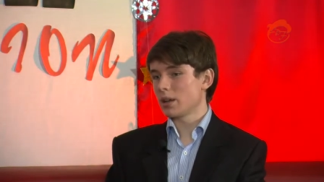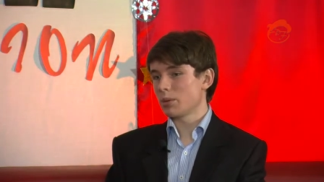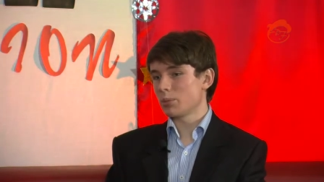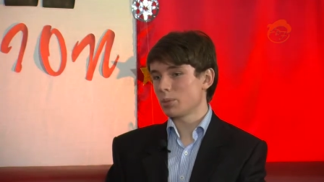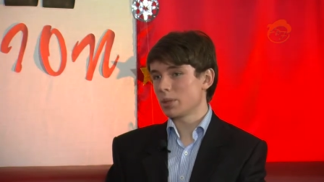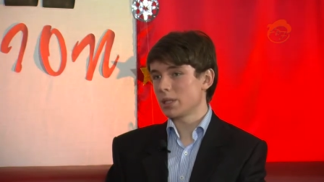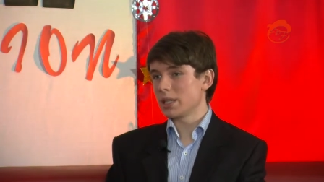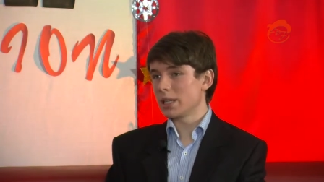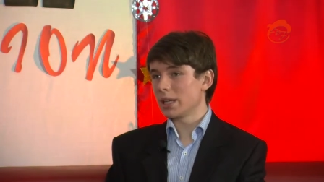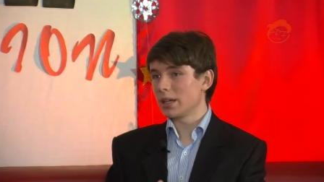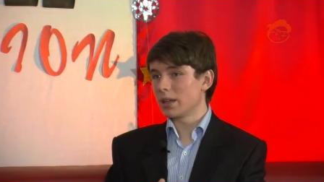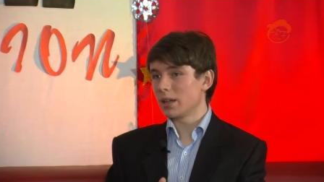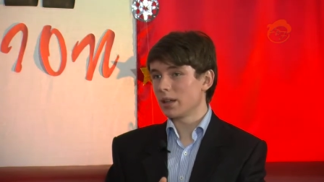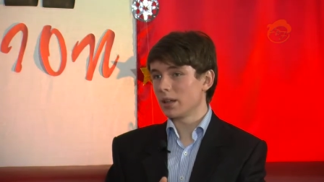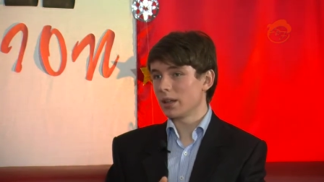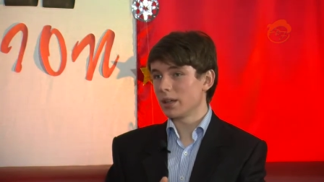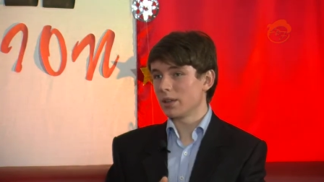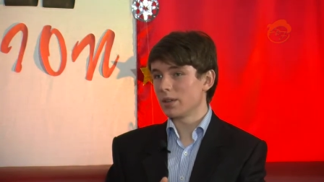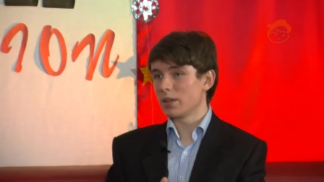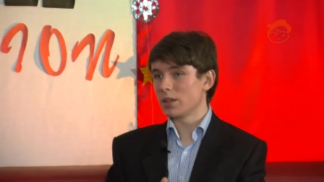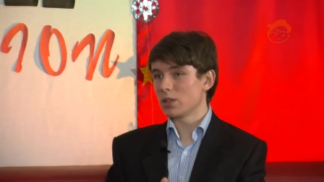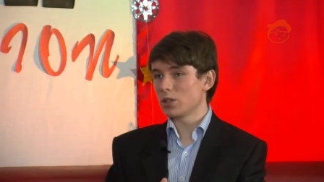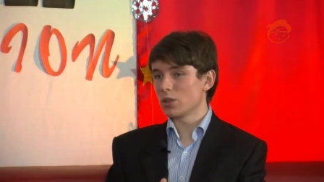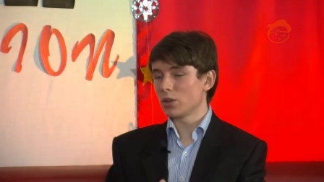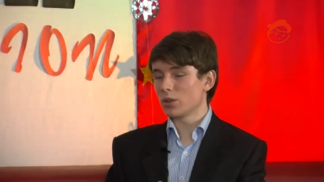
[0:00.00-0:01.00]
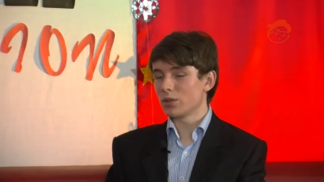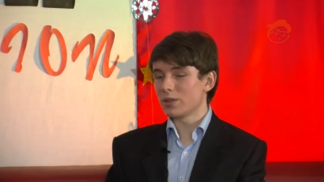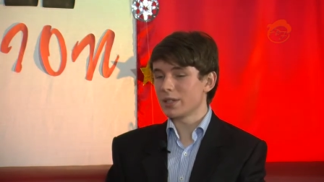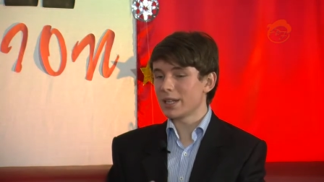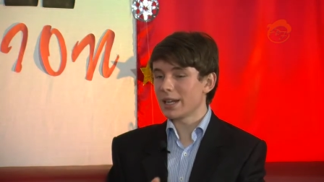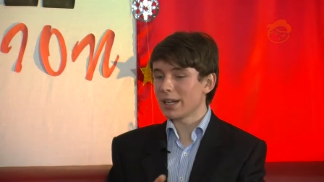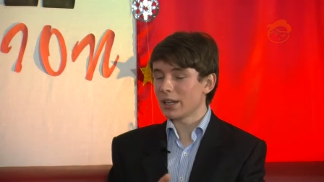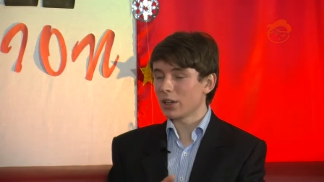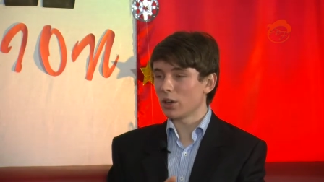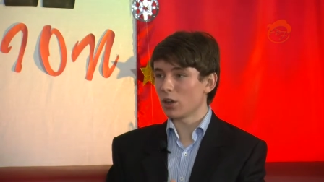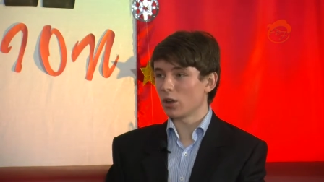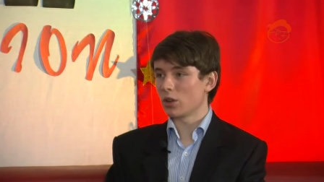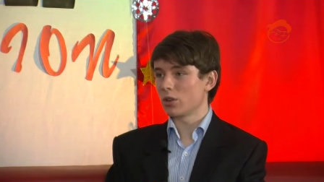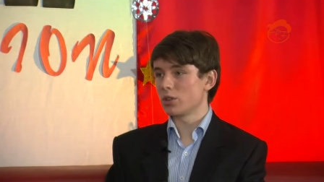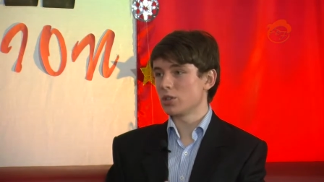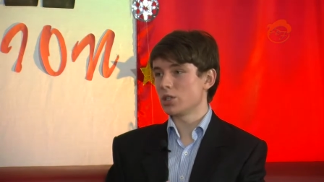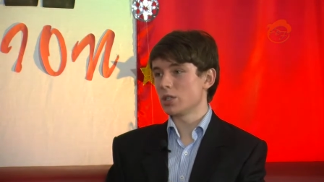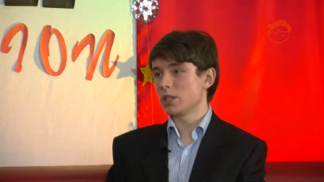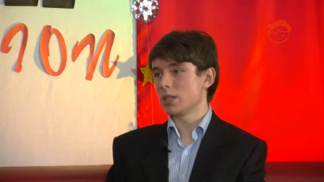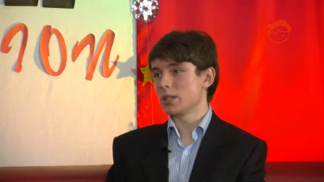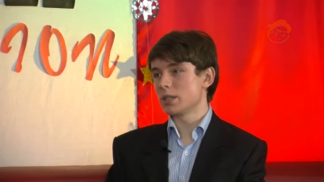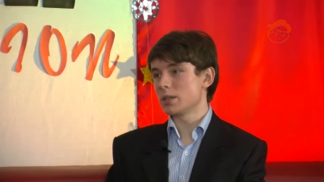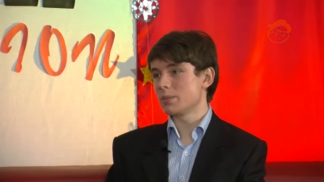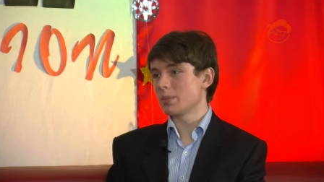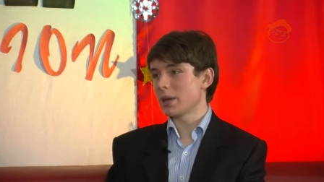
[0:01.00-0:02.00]
particularly in the sort of
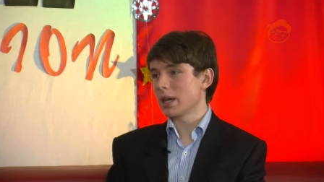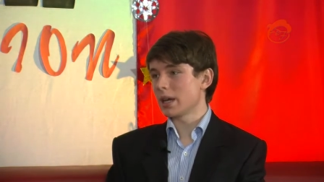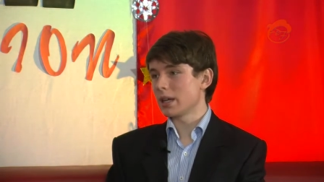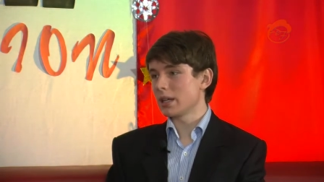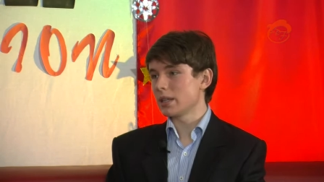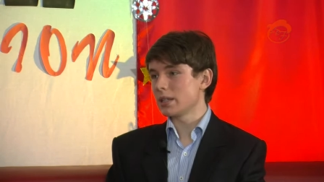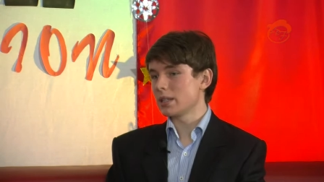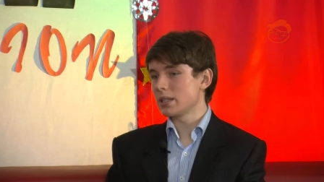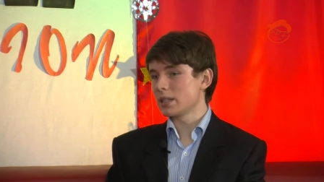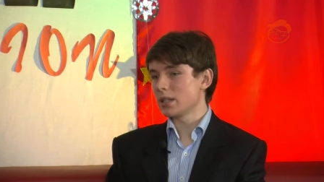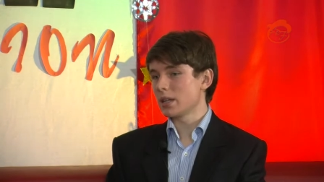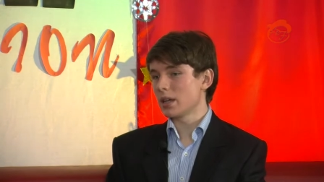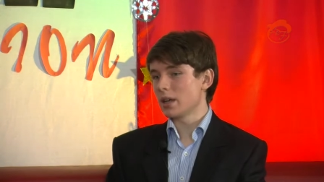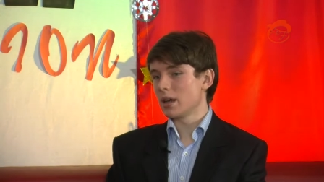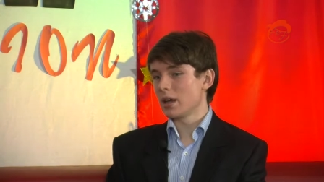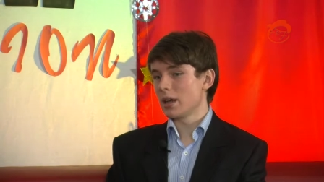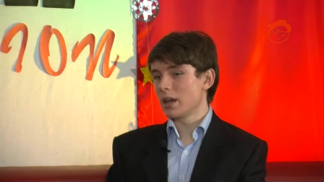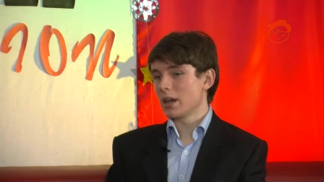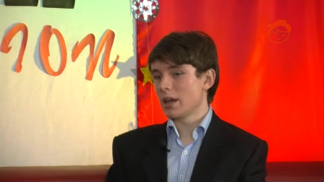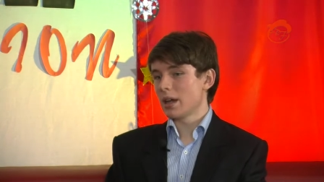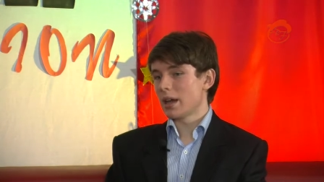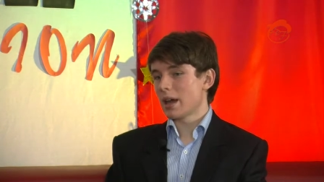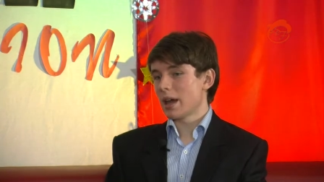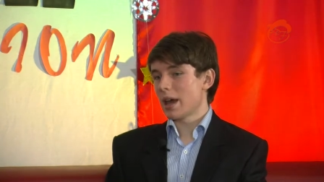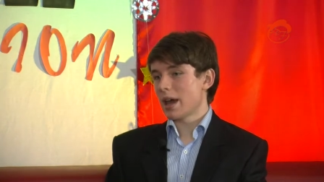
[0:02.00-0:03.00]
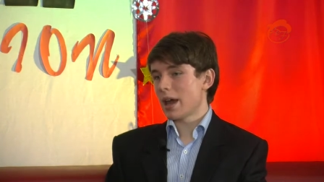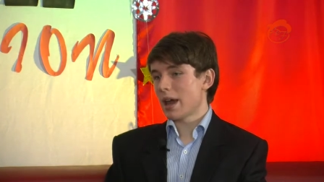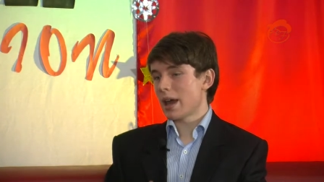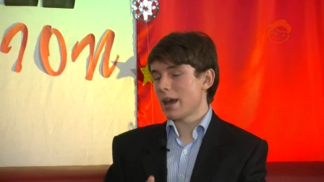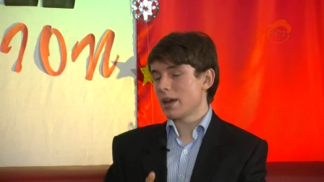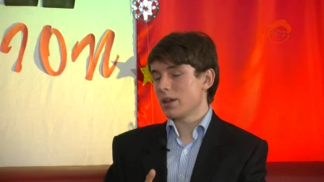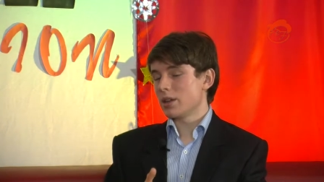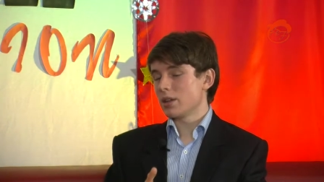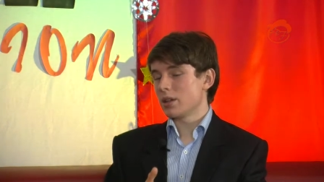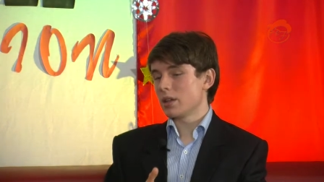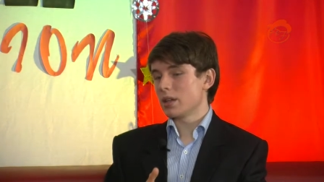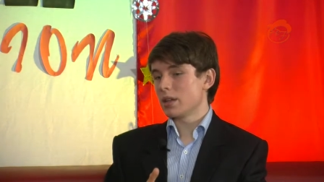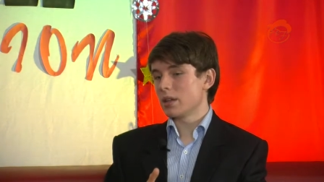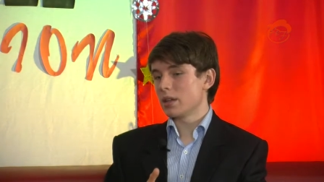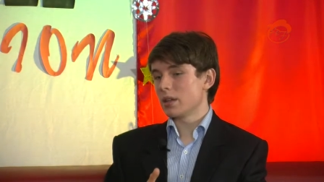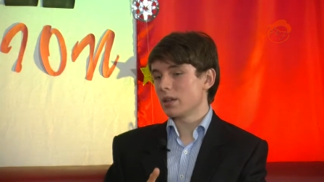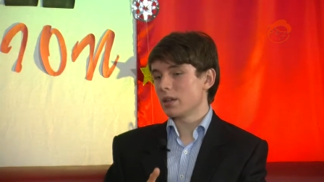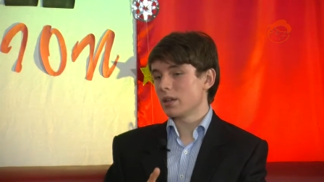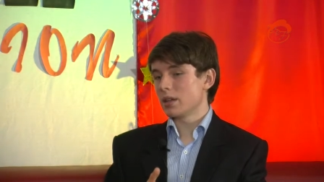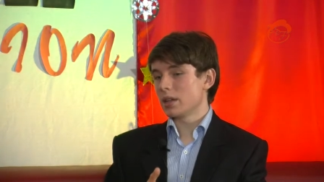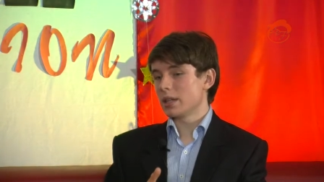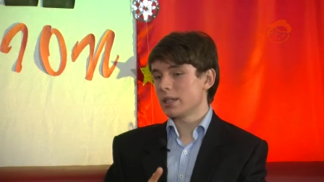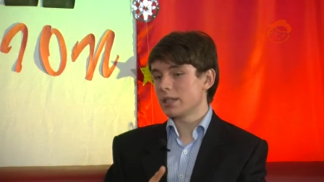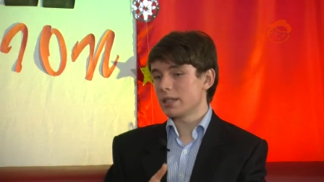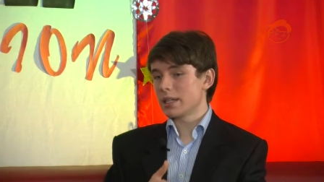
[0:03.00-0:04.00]
technology space. And the,
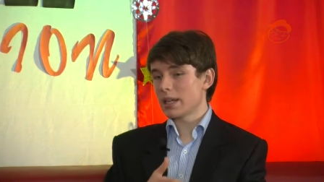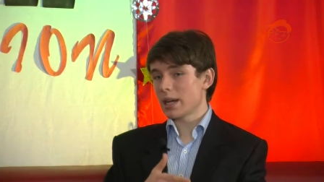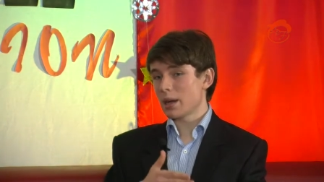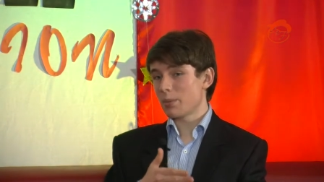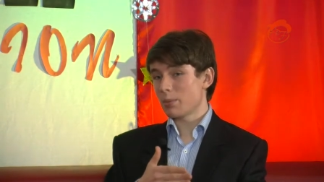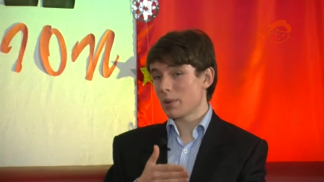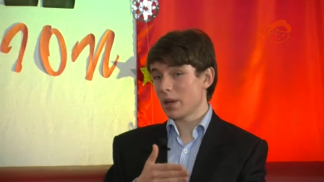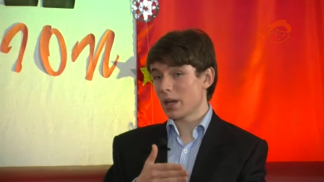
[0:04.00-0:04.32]
he set up